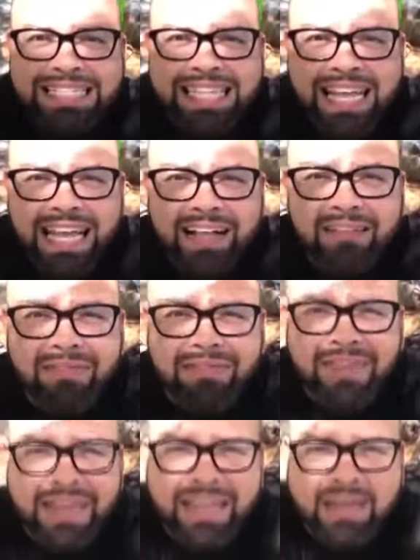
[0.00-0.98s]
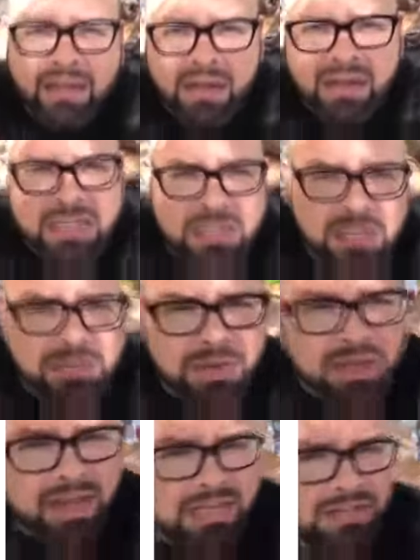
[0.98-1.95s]
Selfie.
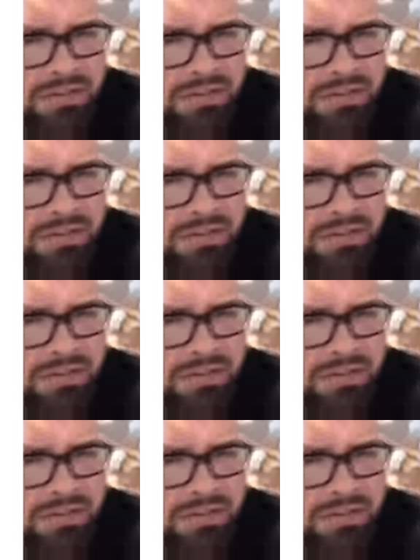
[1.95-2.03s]
Excuse me, you